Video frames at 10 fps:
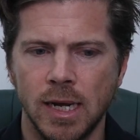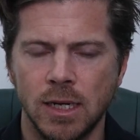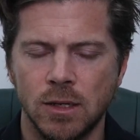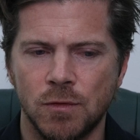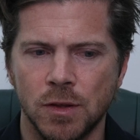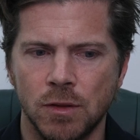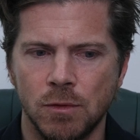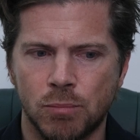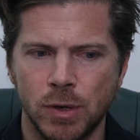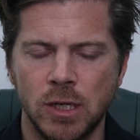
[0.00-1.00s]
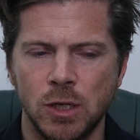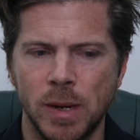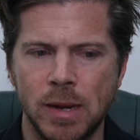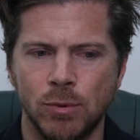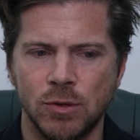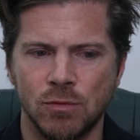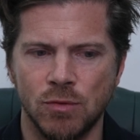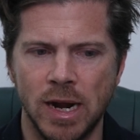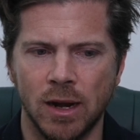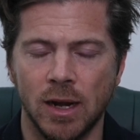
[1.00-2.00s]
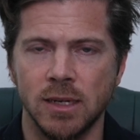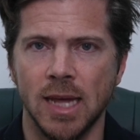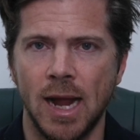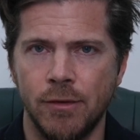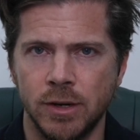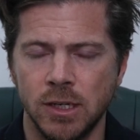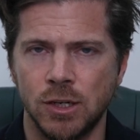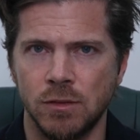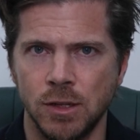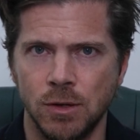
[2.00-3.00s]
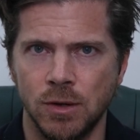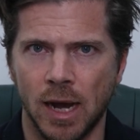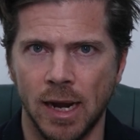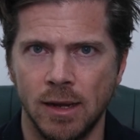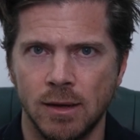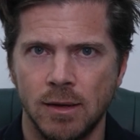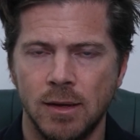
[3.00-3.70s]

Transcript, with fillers: is for British people to realise the heritage of the UK.